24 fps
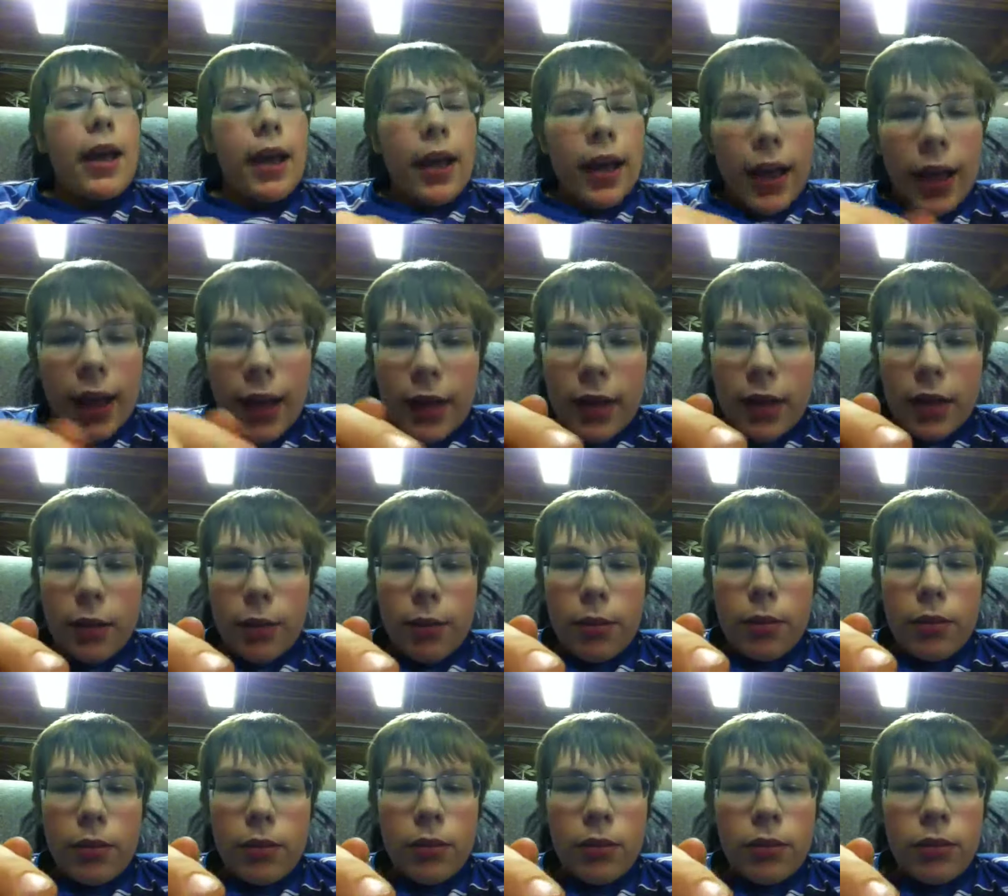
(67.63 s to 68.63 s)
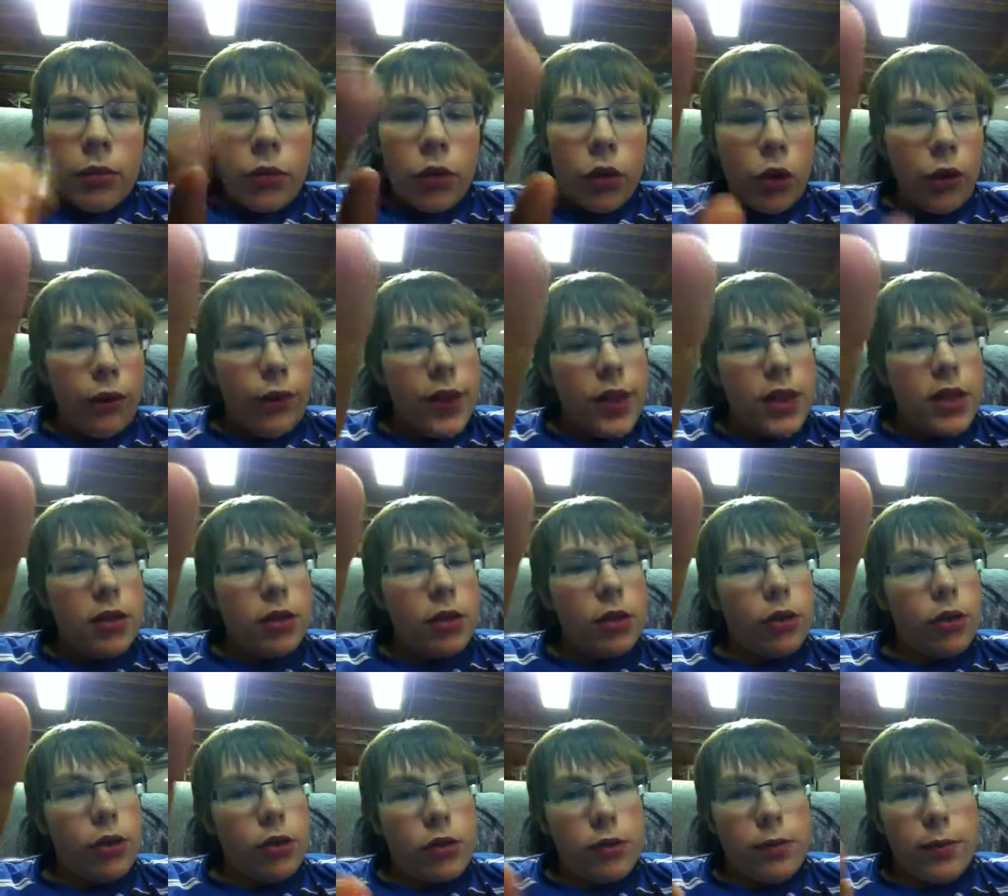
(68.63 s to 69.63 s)
Hate them. No offense to
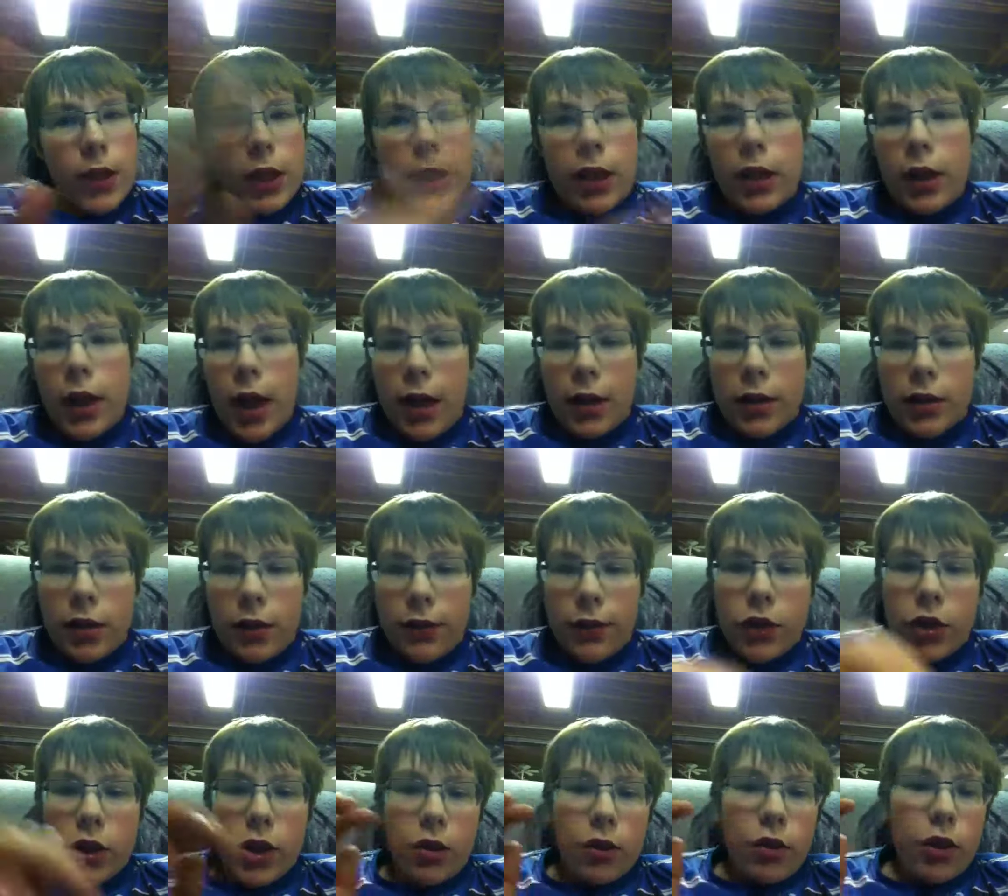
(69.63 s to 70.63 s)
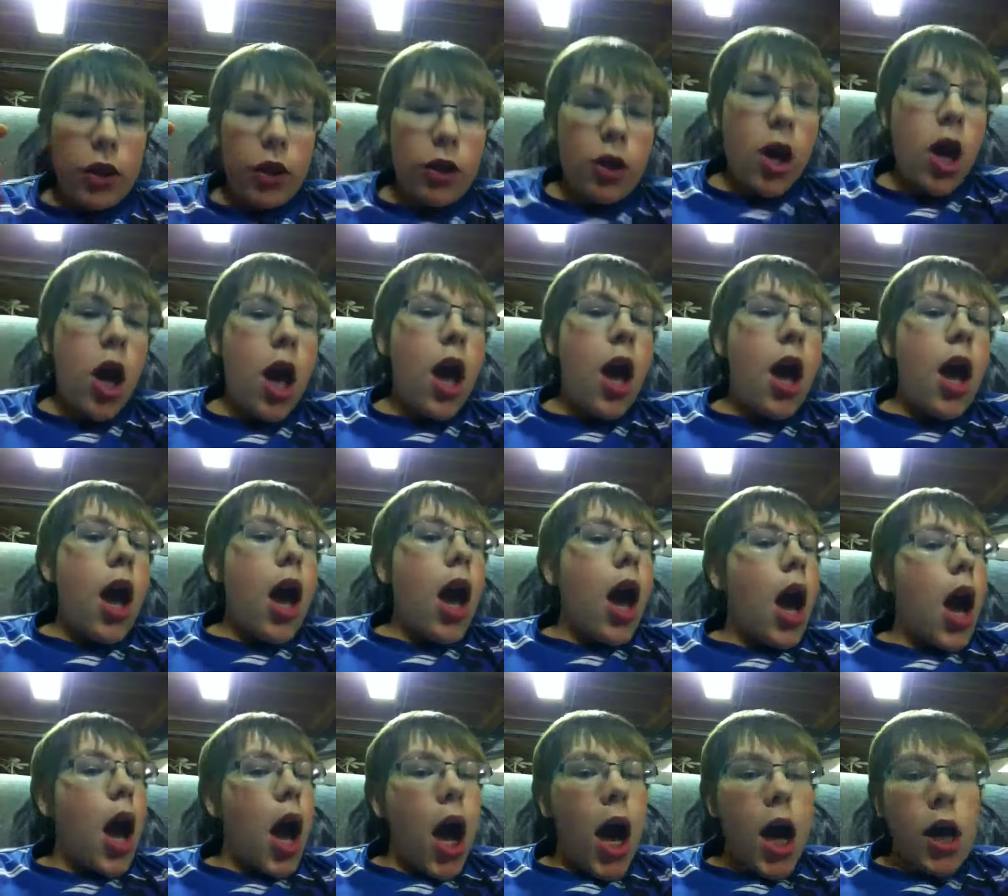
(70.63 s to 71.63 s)
all those mini and axe lovers out there.
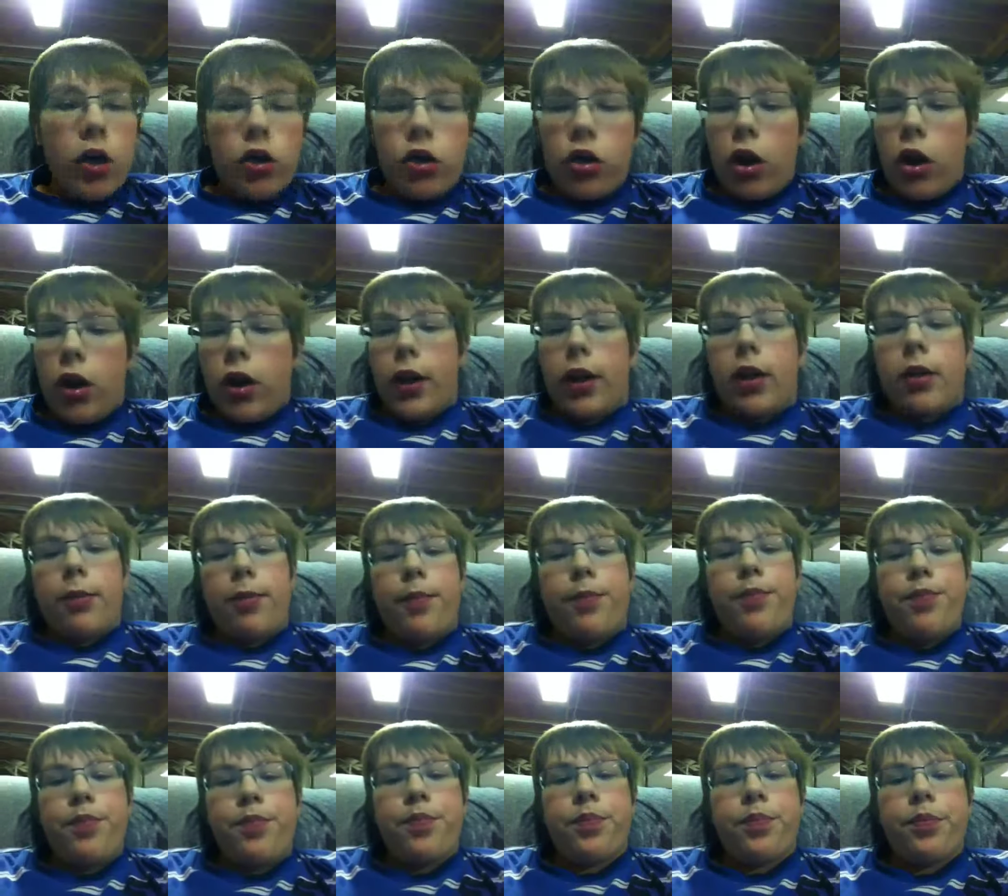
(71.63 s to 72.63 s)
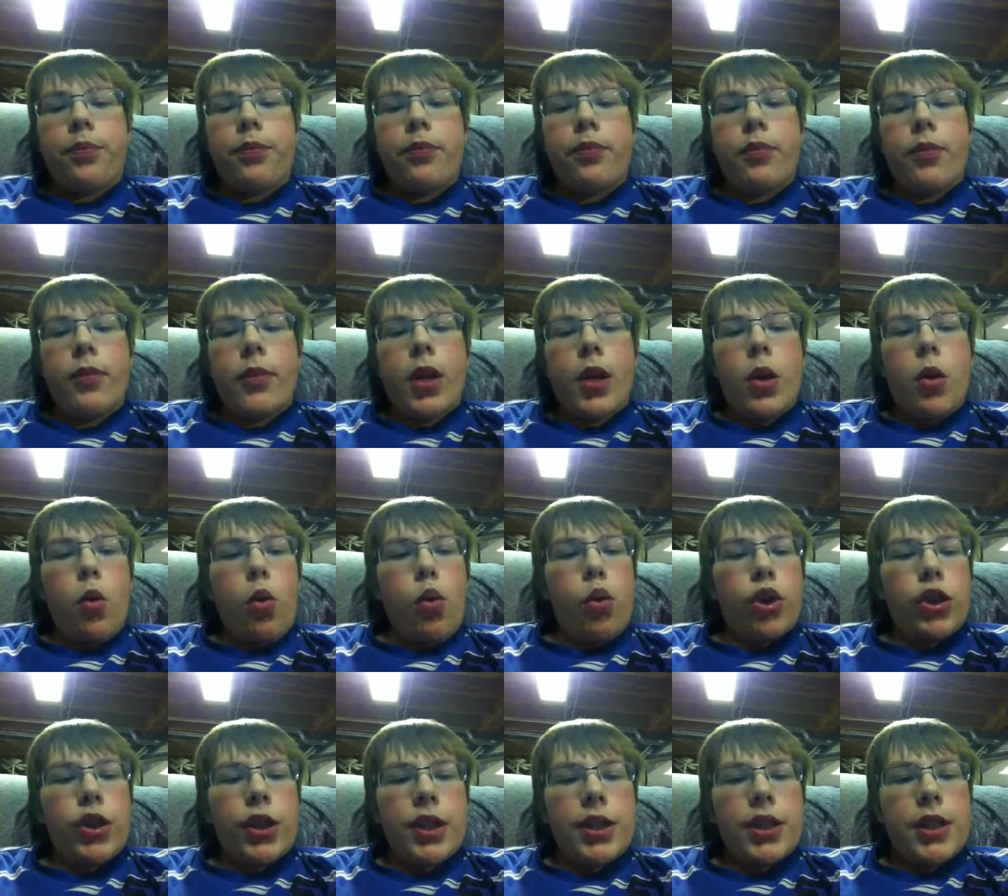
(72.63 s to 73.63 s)
I do not like them.
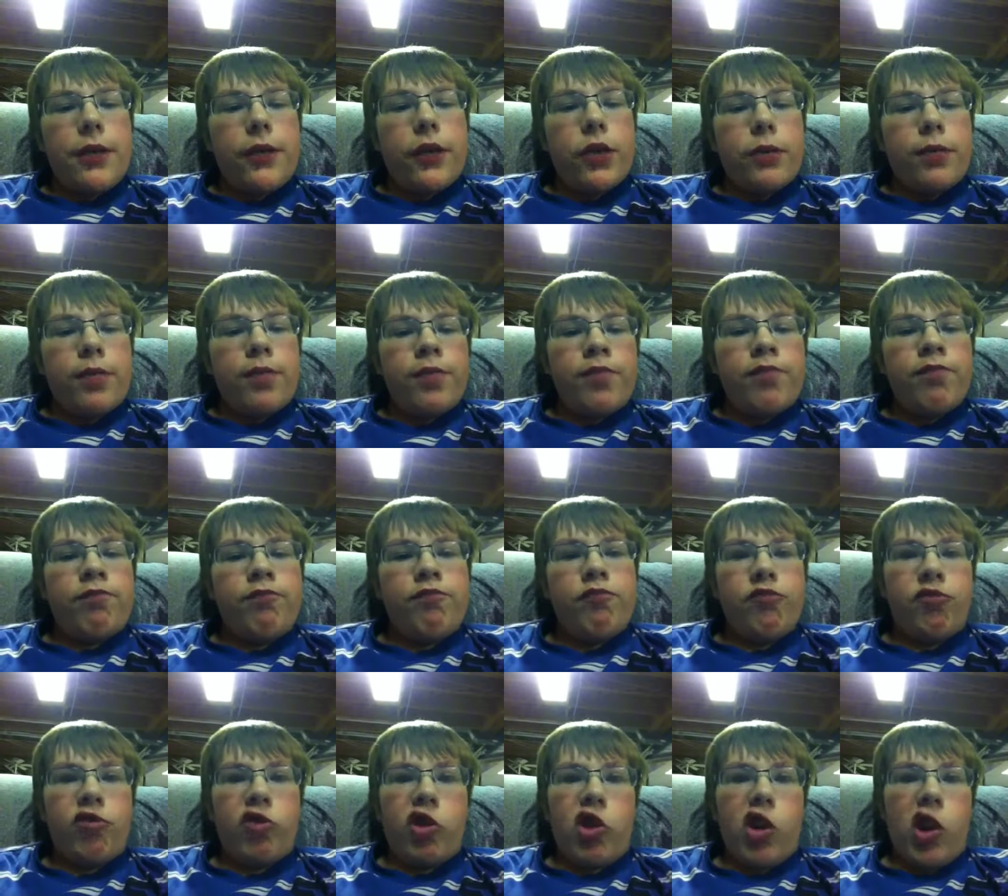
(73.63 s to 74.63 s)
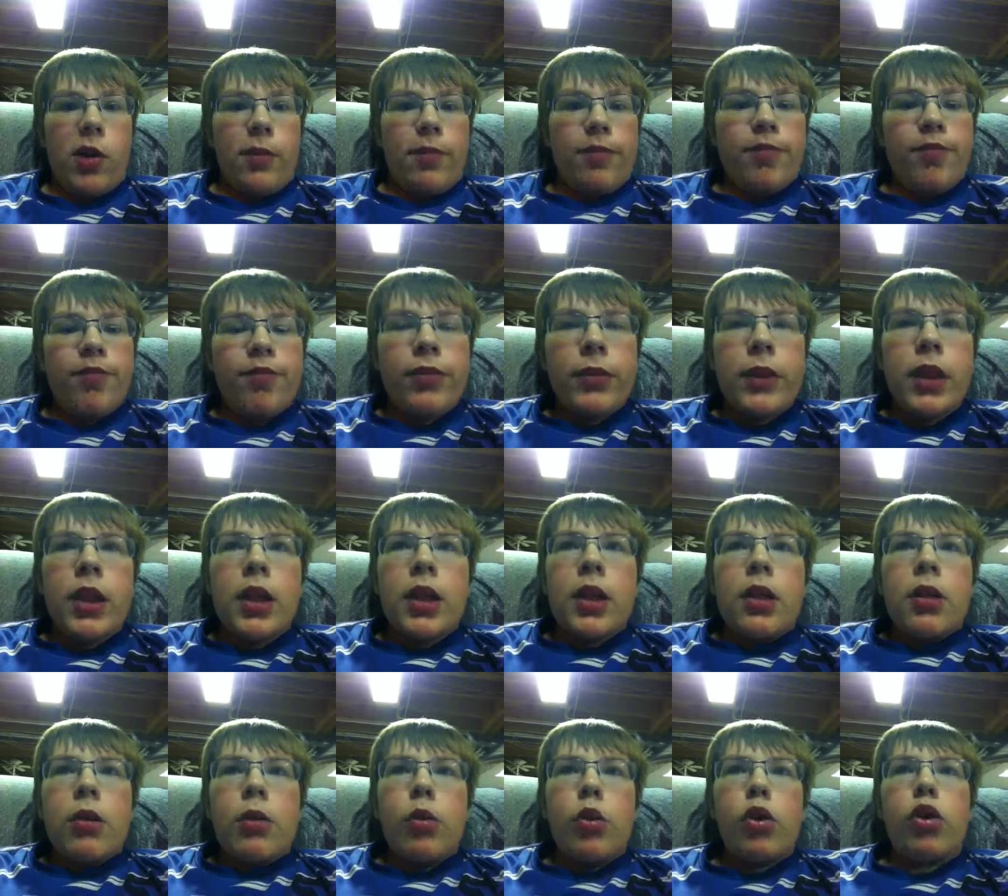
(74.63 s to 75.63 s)
Worst guns ever. Yeah.
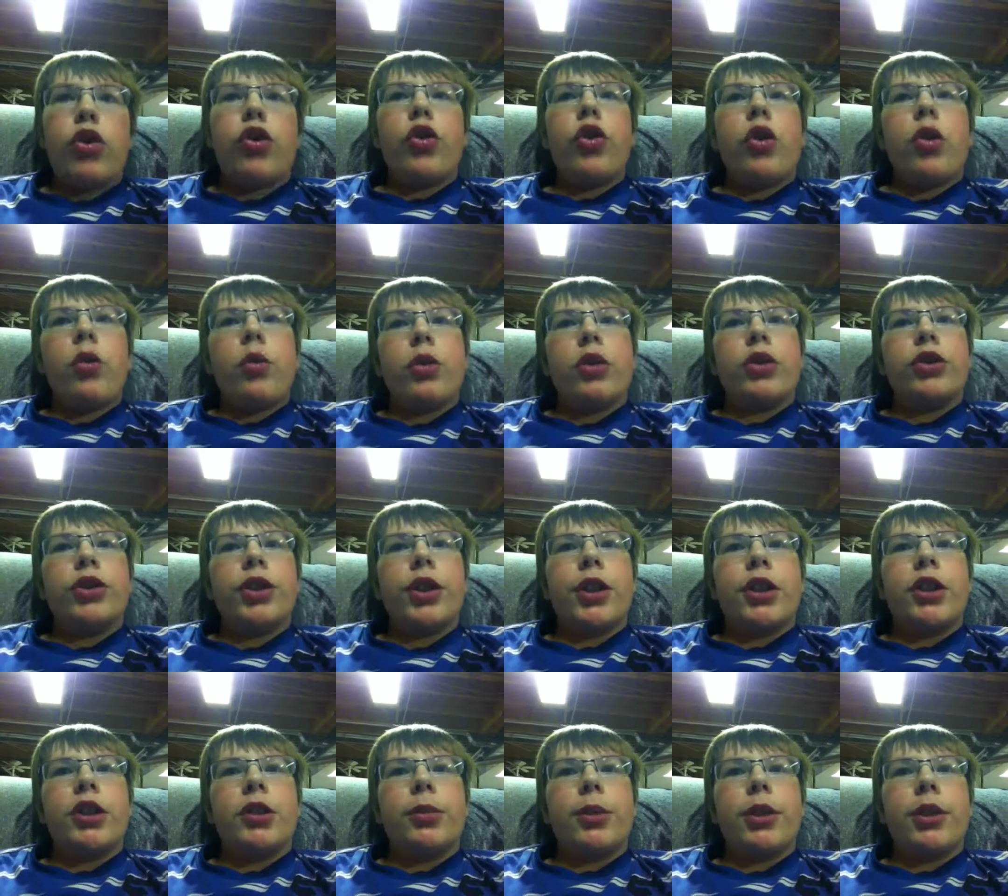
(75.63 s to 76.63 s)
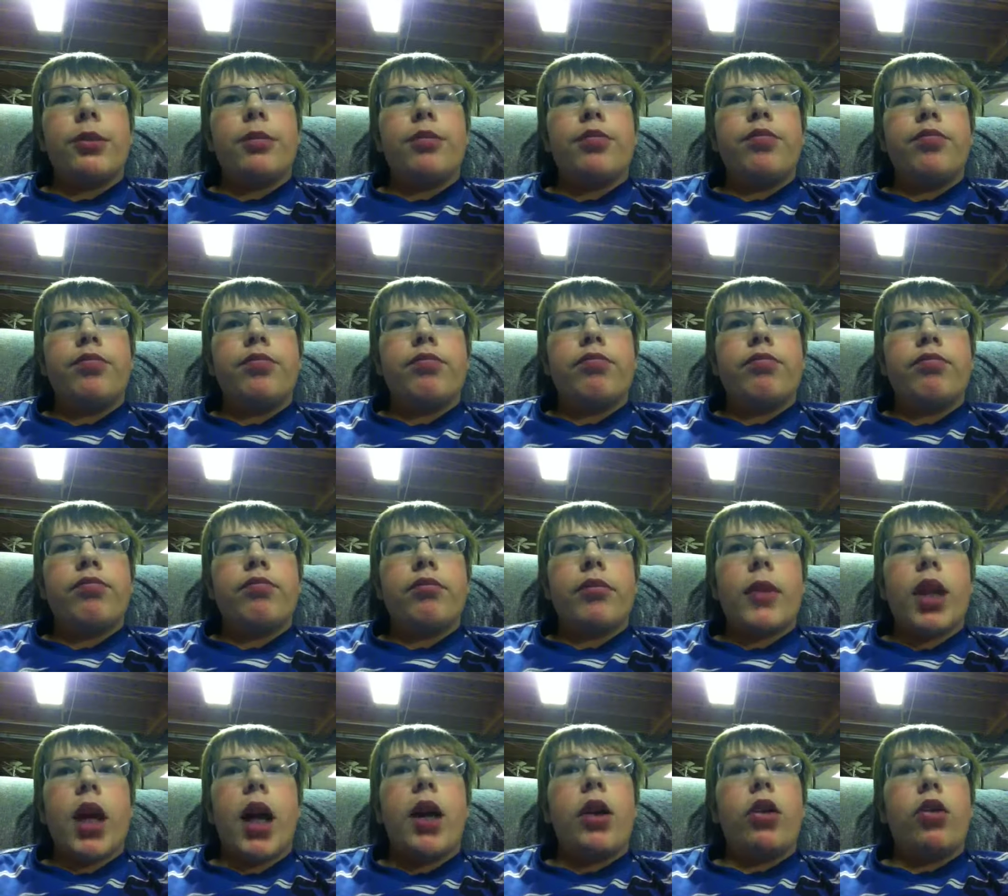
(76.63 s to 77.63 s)
Well, there are worse guns, but
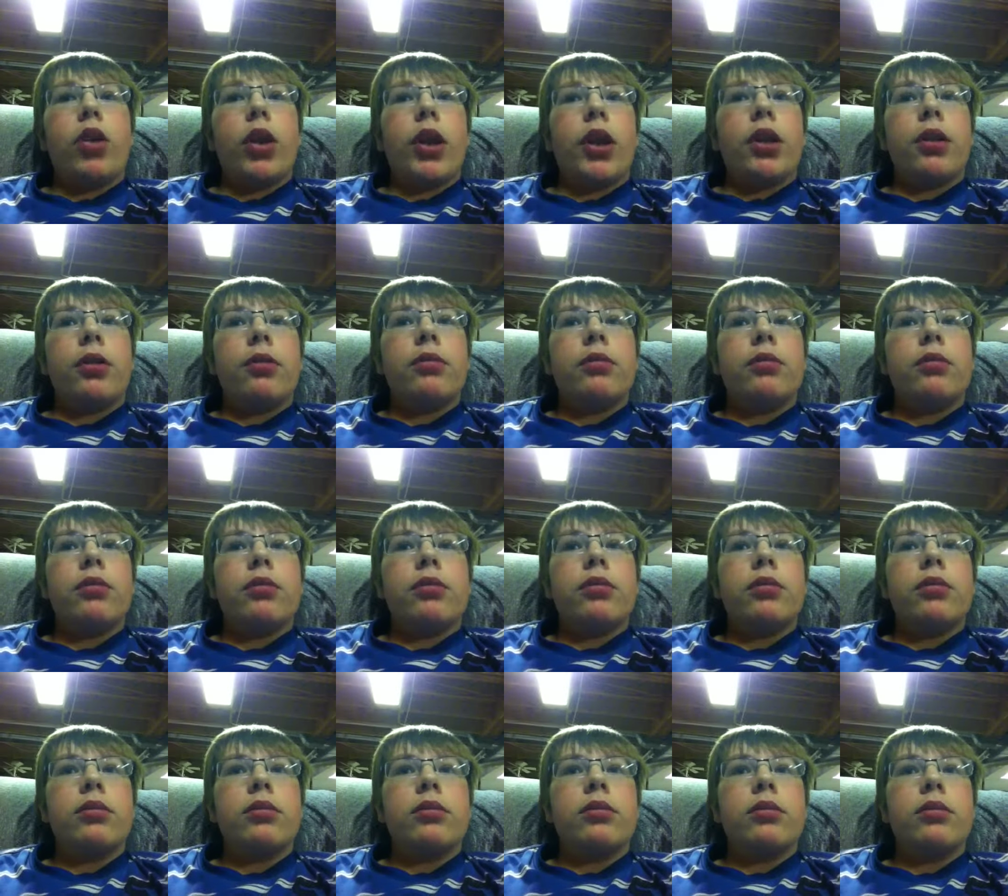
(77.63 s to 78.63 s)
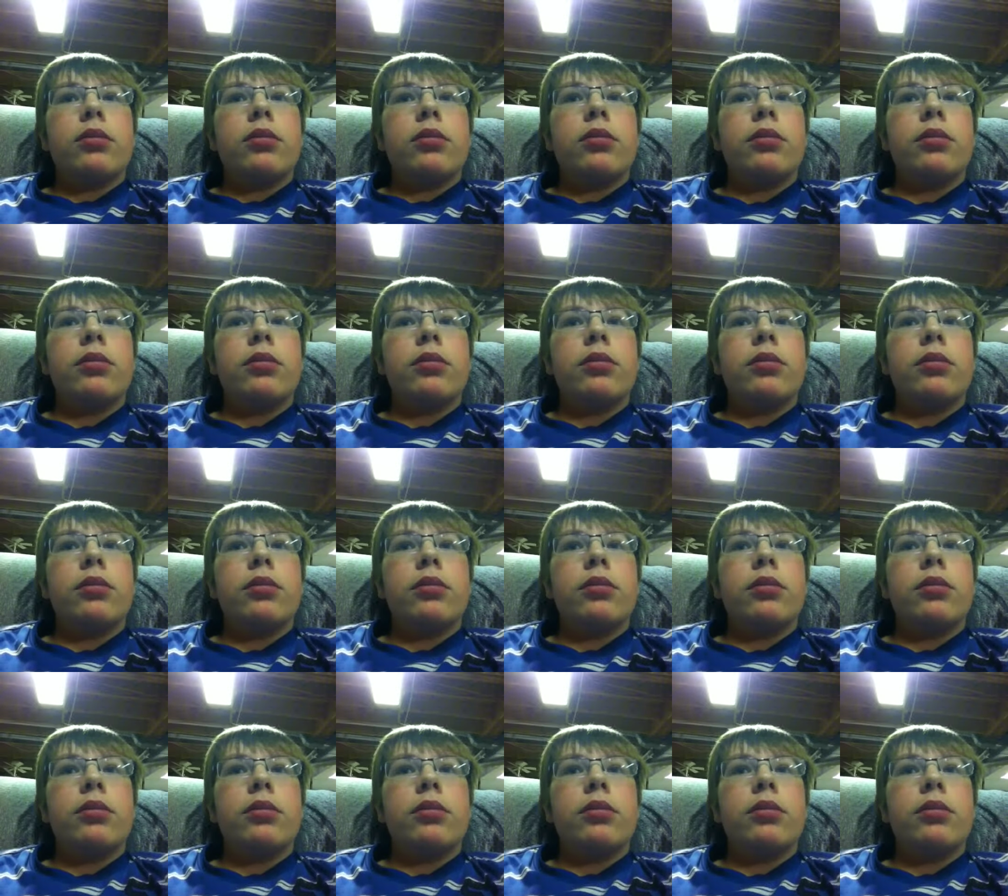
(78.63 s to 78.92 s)
I don't like it.